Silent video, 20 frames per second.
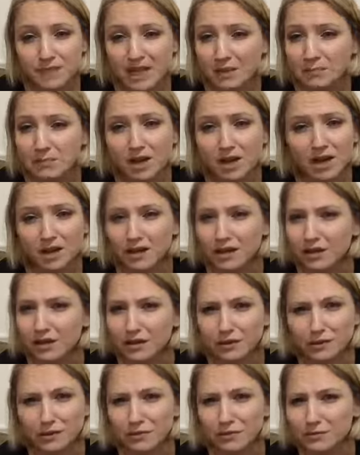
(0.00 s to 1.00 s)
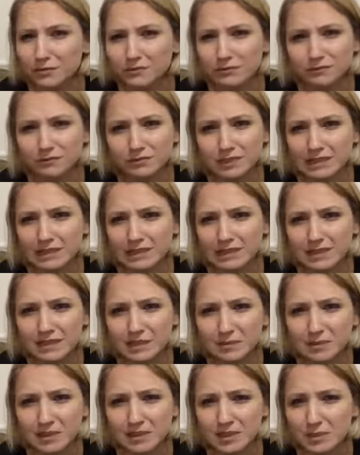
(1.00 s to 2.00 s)
not going to go really
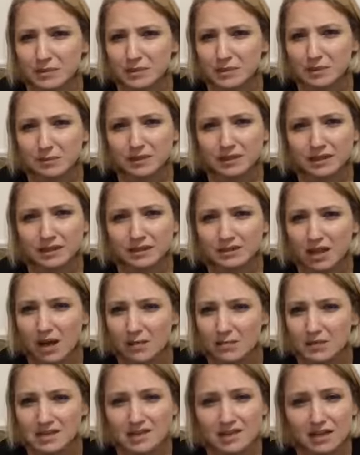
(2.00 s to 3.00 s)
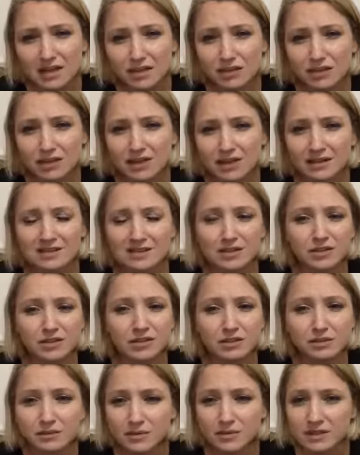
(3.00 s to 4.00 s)
deep into it, but Thomas Leonard
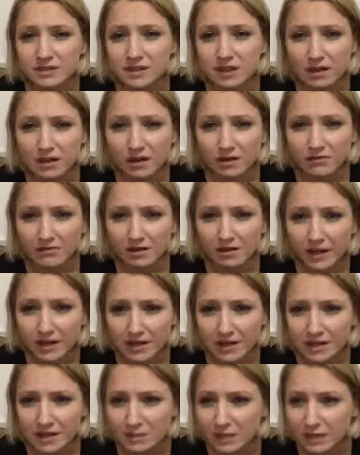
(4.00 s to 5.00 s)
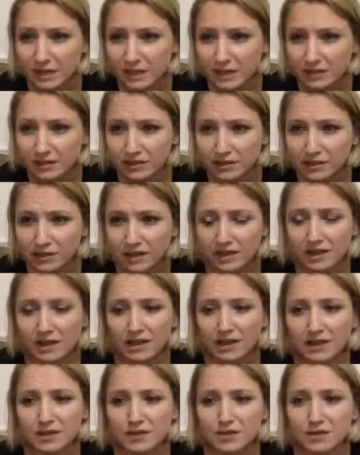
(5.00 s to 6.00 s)
essentially was a finance planner,
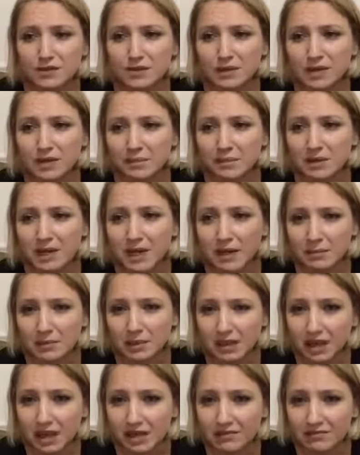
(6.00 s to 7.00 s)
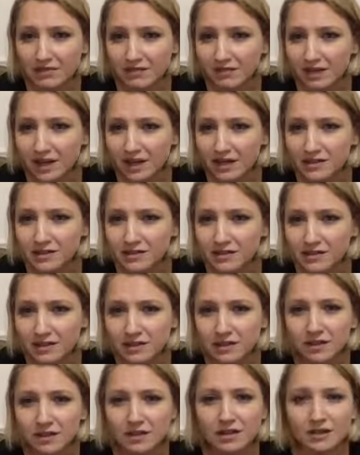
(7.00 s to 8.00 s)
and so he became a life
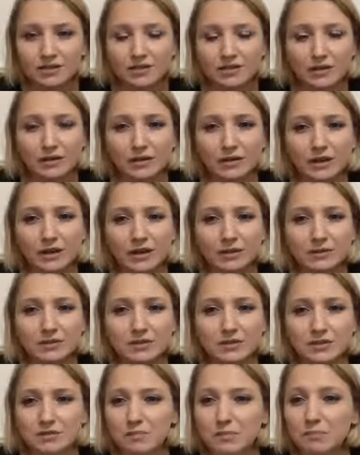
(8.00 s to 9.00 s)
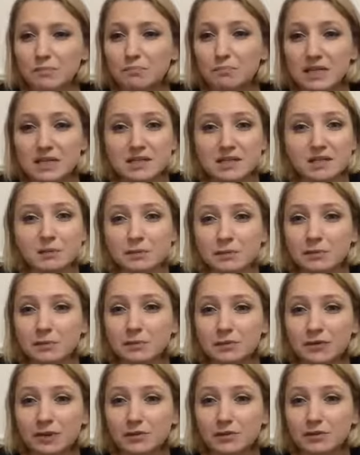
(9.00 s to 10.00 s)
advisor. So it was just basically
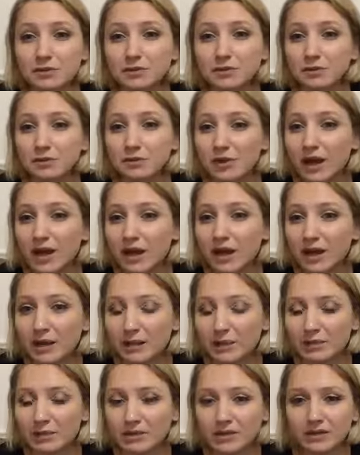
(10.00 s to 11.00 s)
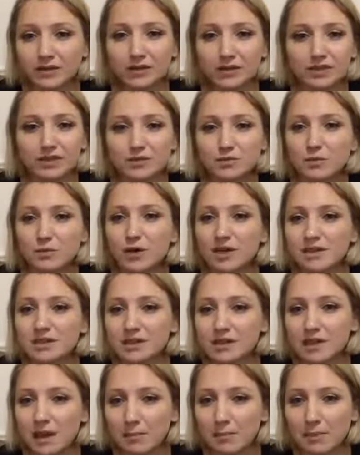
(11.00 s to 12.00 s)
people that were doing great. They just
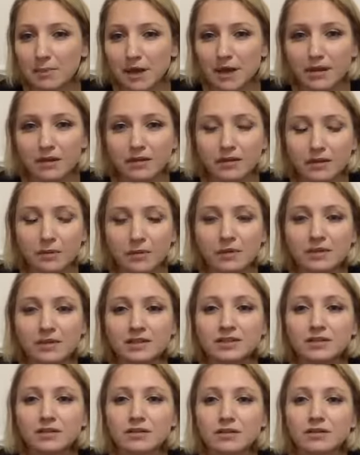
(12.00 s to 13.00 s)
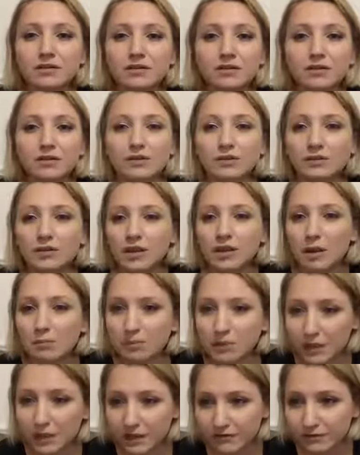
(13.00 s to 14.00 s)
wanted to get better. They wanted to, you know,
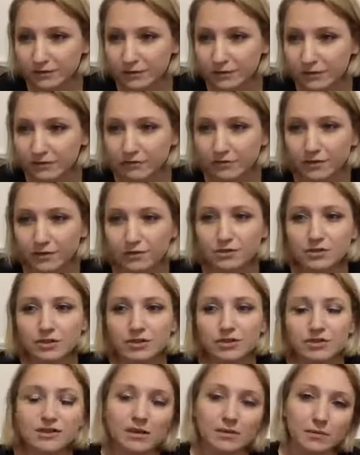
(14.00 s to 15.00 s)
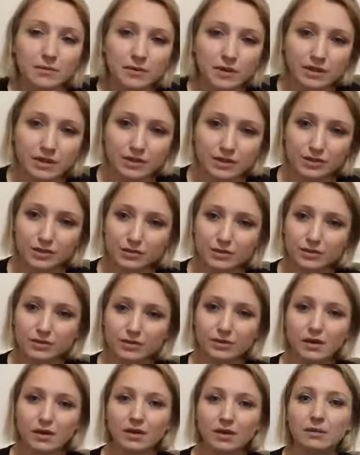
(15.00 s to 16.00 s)
plan for their futures. They wanted
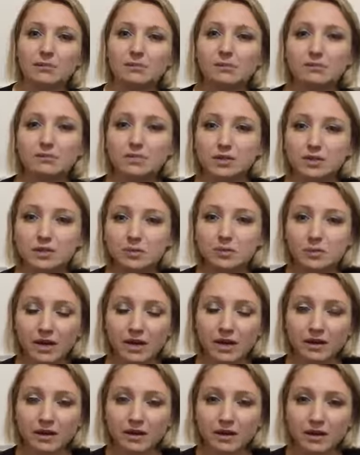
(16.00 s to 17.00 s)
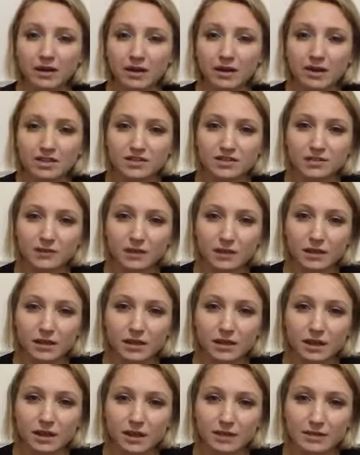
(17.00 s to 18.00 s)
to do better as
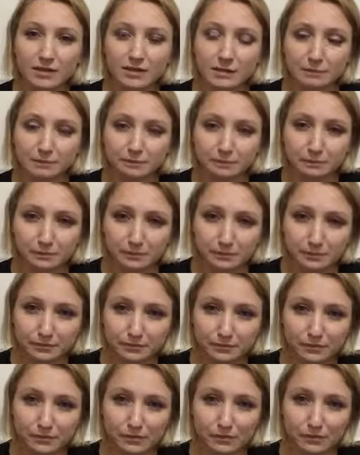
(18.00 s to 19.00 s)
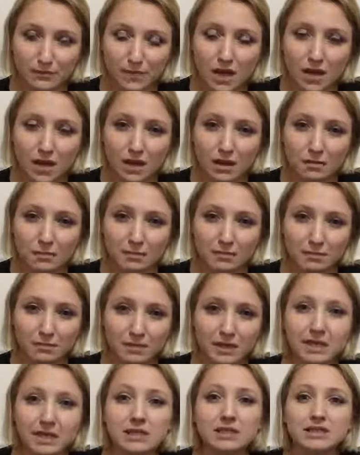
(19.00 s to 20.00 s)
far as
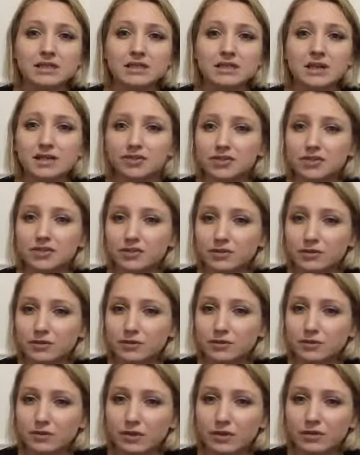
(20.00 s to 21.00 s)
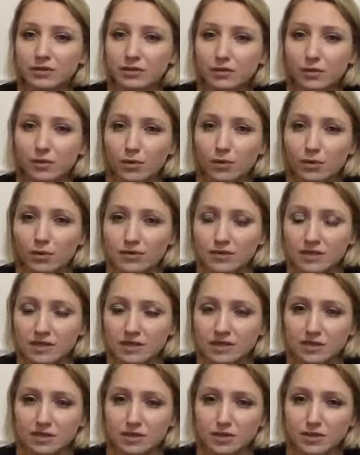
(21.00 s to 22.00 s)
being intentional with their goals
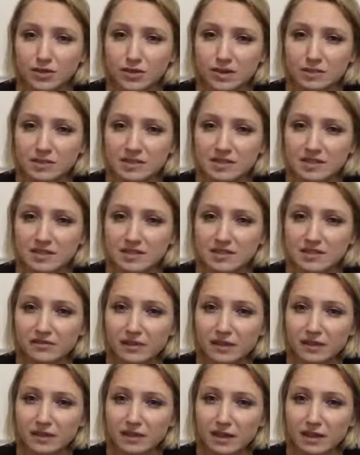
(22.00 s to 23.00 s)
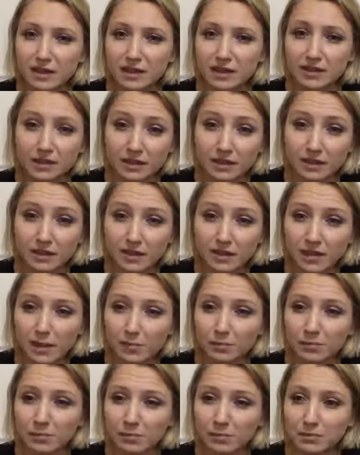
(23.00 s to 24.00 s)
and their dreams and stuff like that. And he
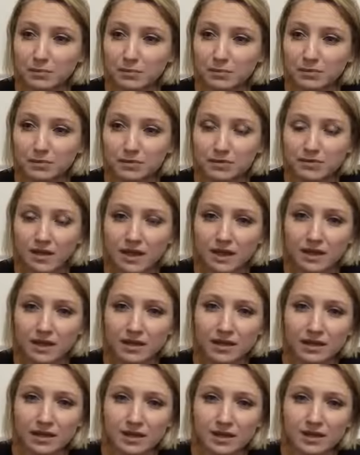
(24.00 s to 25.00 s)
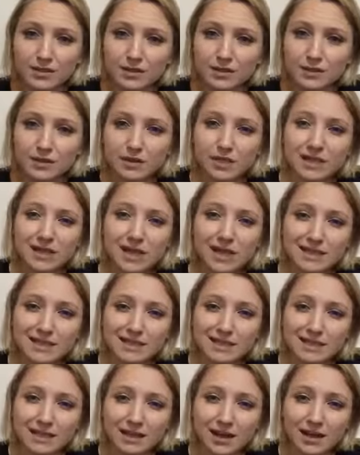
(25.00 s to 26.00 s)
helped people do that. And so in the
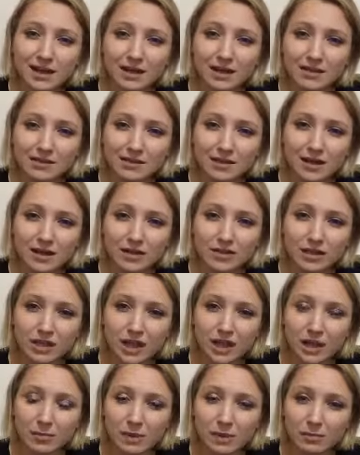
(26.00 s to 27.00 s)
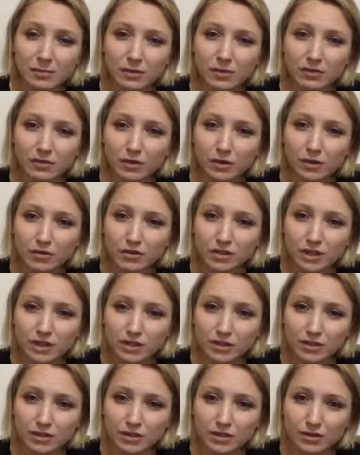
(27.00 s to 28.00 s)
1990s, he actually came up with
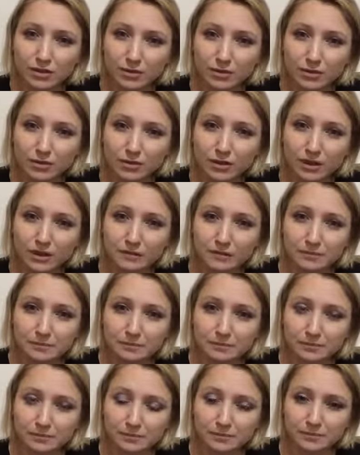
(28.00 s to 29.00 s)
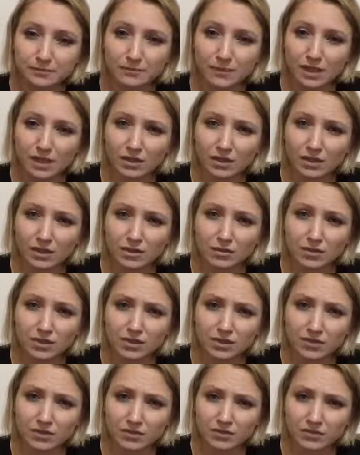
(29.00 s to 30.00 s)
Coaching
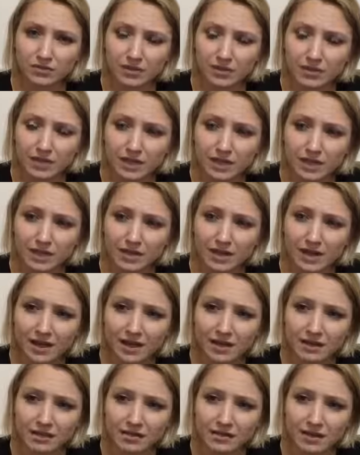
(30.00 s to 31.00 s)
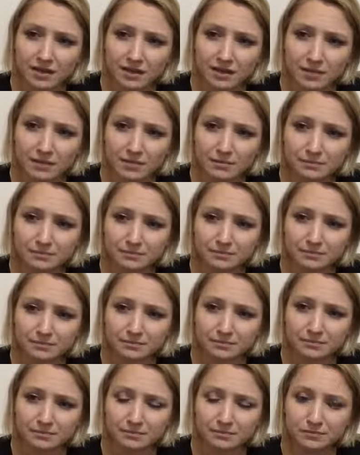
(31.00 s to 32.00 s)
University that
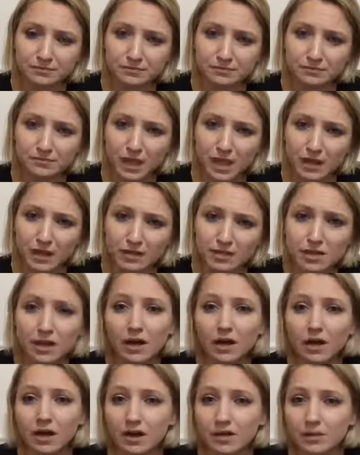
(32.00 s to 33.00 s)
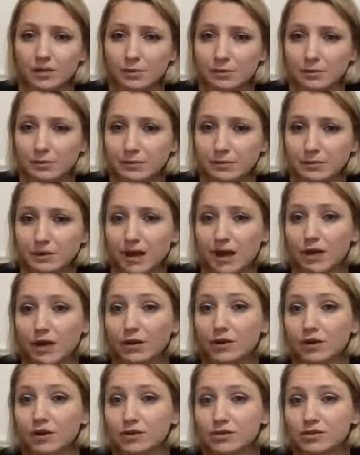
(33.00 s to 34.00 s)
that taught other people how
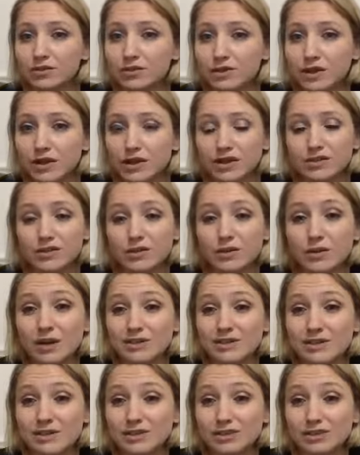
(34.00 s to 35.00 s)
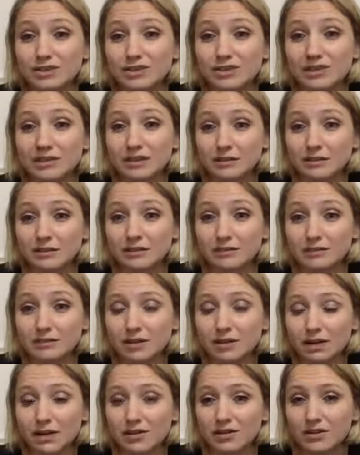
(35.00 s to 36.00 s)
to coach. So essentially,
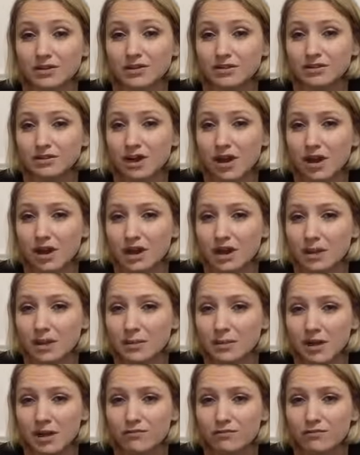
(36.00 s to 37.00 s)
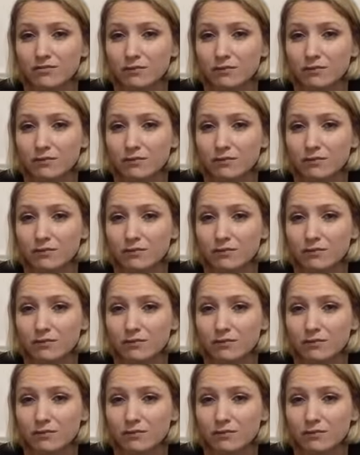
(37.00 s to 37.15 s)
you're talking about a